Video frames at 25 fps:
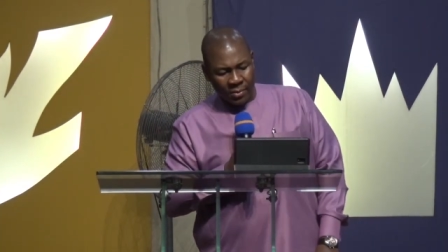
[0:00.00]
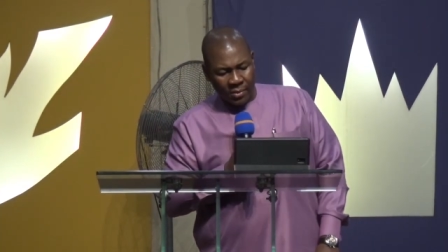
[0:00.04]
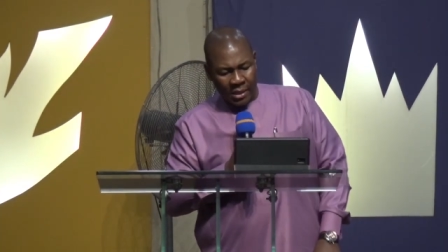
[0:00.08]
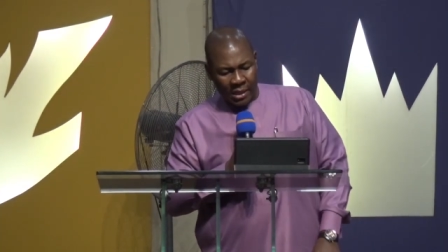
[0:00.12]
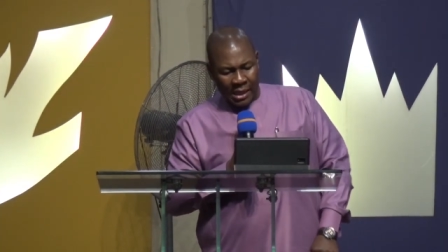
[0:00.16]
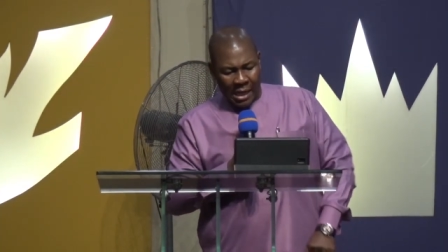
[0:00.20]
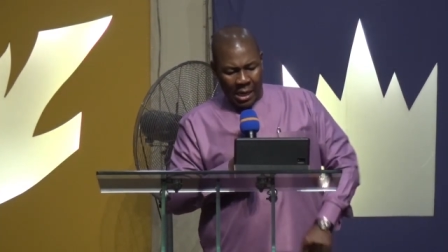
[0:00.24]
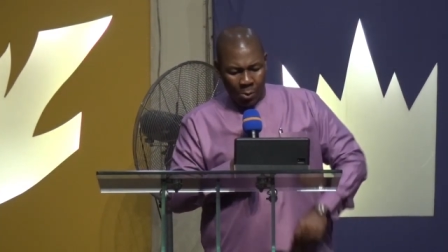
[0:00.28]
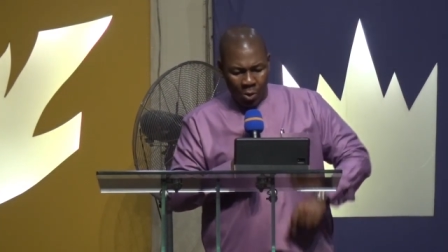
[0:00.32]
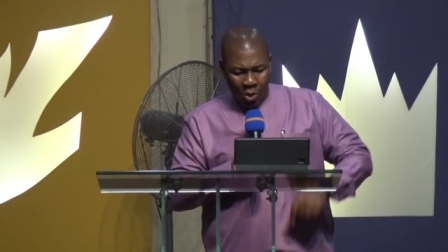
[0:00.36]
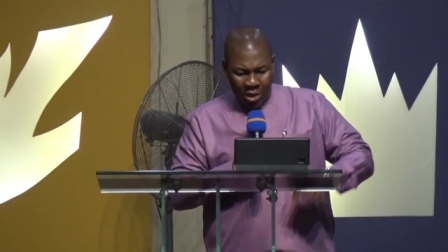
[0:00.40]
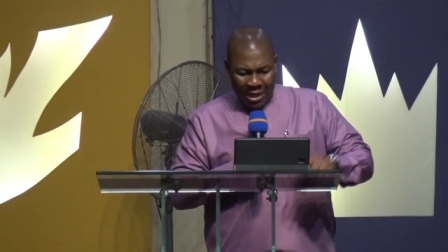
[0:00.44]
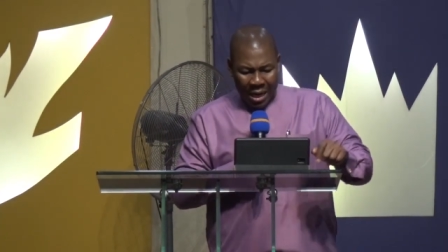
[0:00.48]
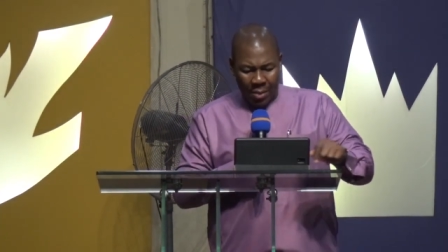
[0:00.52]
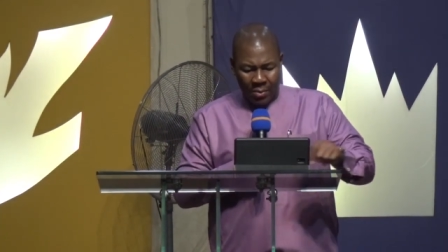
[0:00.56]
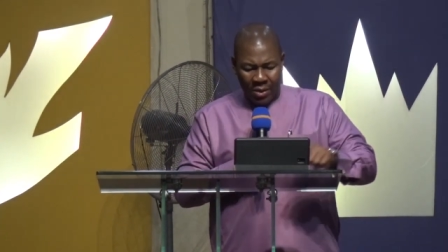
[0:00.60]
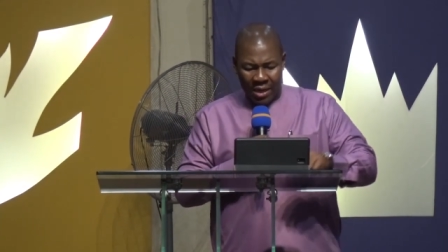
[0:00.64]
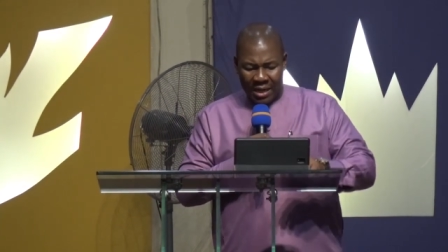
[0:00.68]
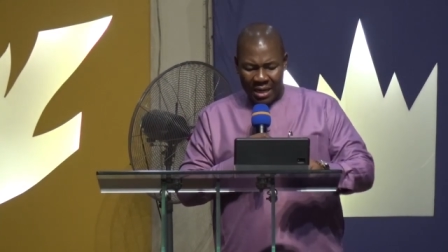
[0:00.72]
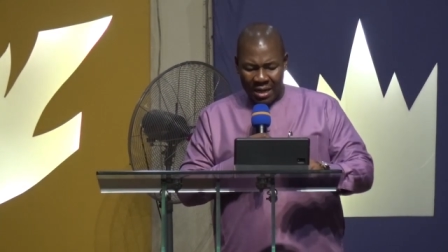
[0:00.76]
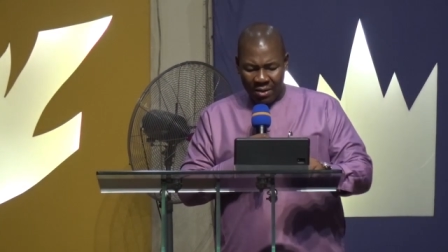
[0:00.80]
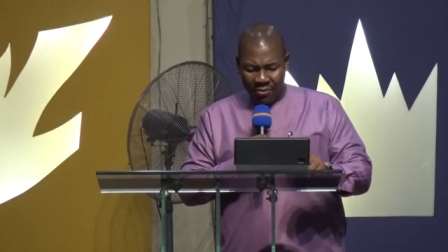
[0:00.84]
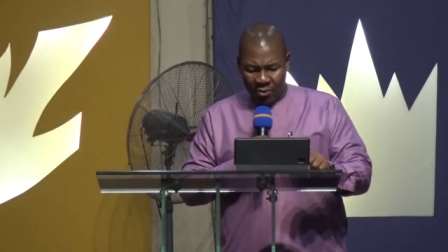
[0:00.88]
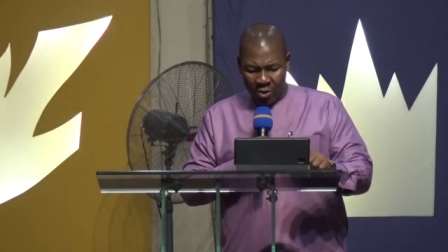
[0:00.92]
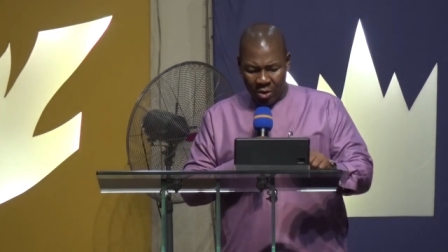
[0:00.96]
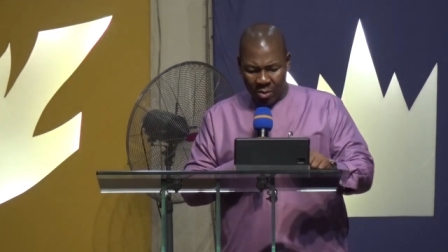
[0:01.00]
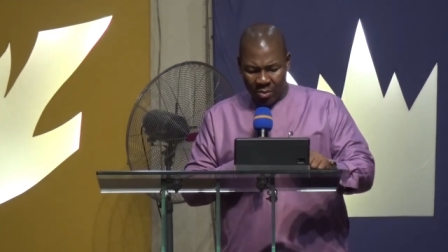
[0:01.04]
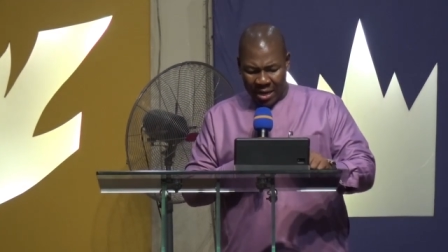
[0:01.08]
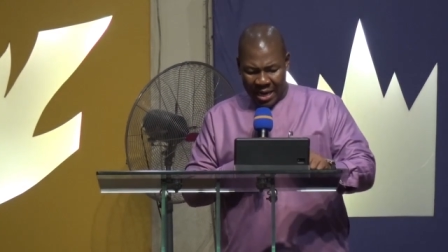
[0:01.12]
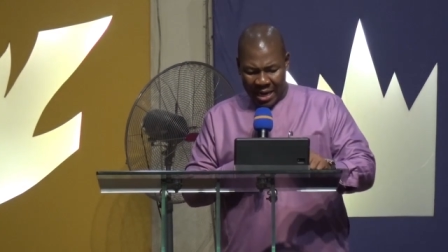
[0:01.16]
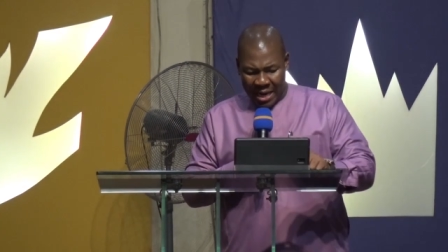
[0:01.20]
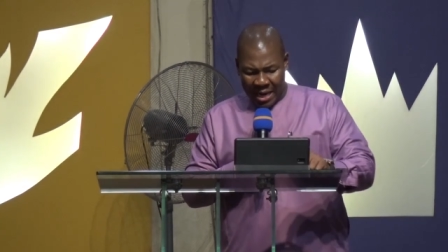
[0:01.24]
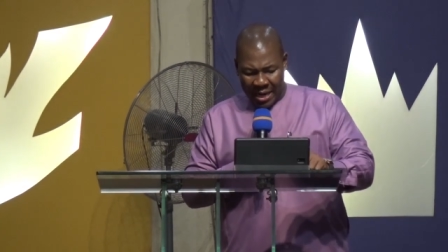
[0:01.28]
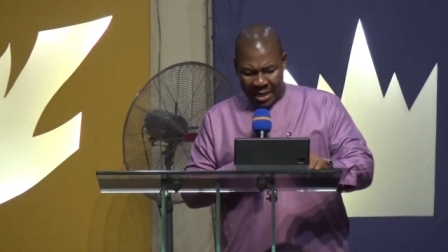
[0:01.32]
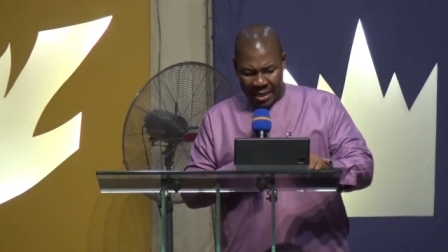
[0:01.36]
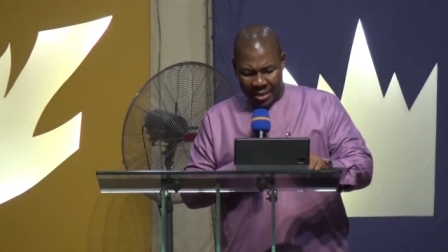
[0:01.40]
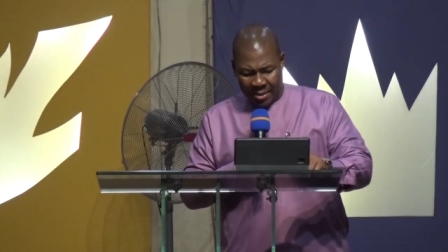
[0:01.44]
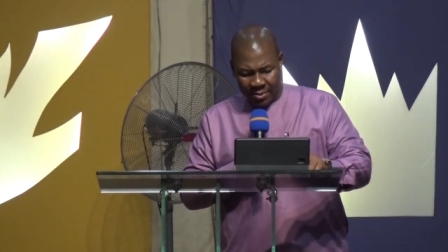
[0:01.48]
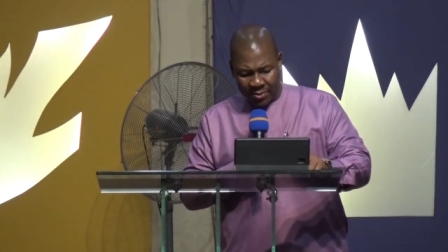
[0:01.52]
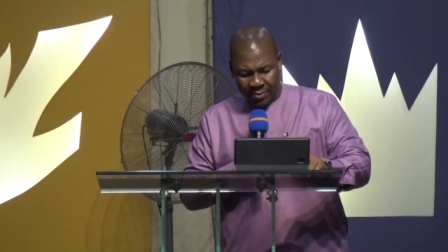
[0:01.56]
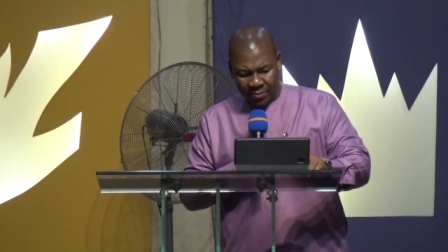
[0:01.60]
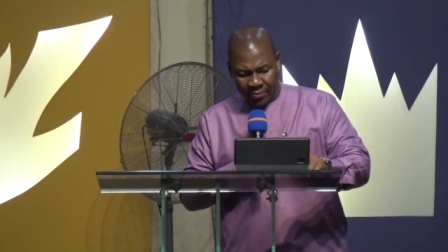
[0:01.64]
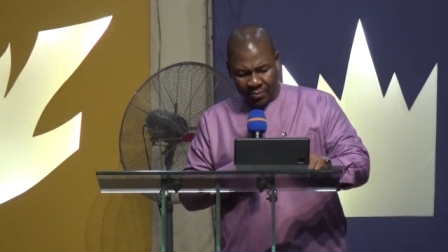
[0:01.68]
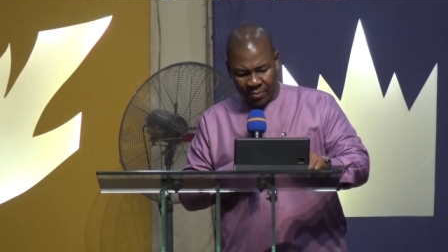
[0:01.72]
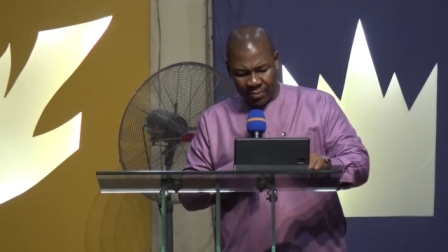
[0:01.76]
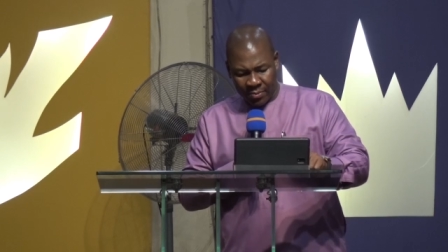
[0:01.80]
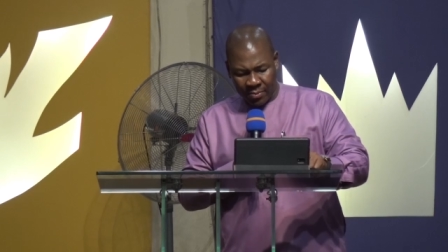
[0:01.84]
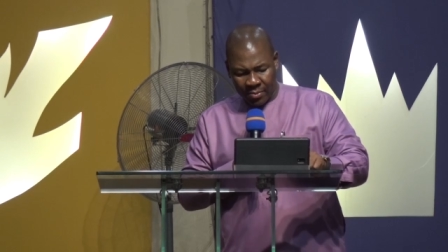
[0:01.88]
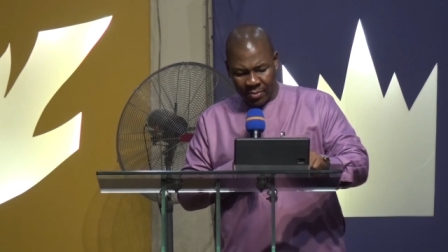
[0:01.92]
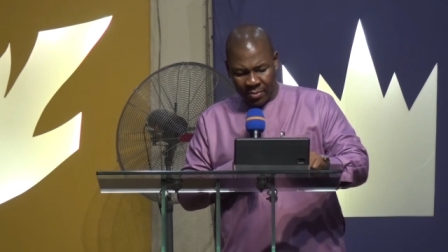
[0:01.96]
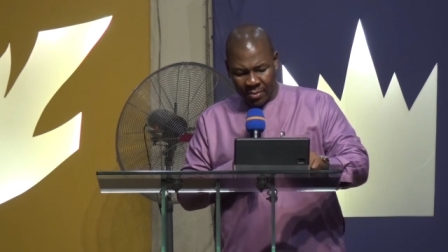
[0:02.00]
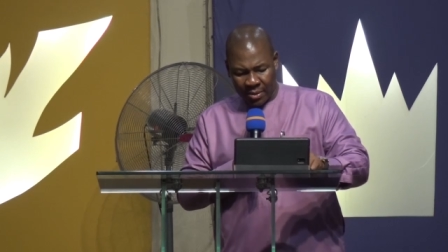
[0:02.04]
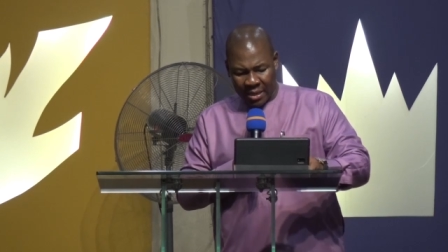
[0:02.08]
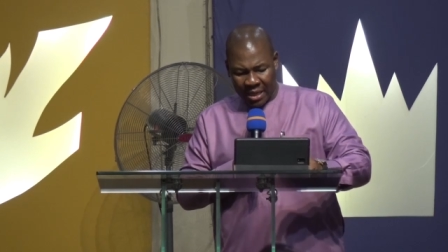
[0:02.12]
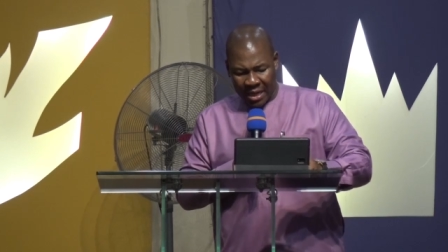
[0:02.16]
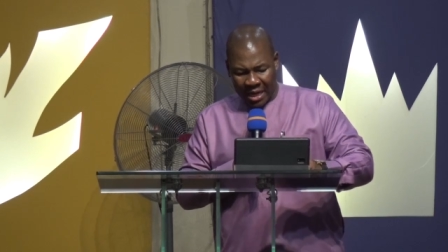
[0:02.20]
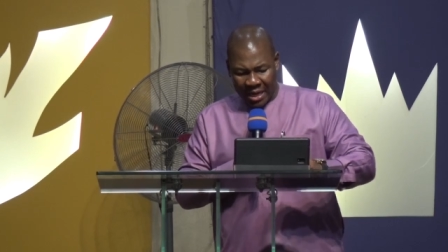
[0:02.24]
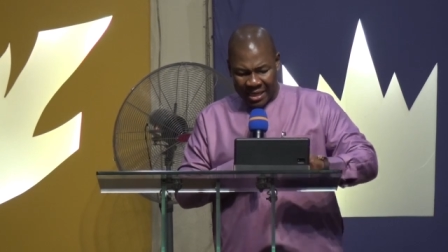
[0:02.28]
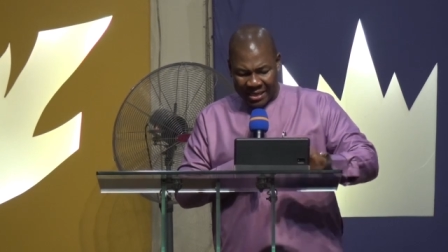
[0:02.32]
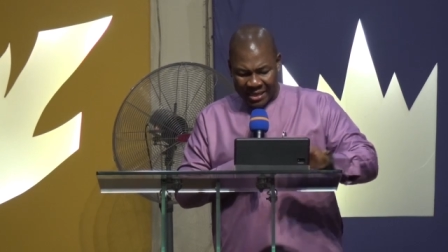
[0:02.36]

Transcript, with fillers: And what can we learn from her? And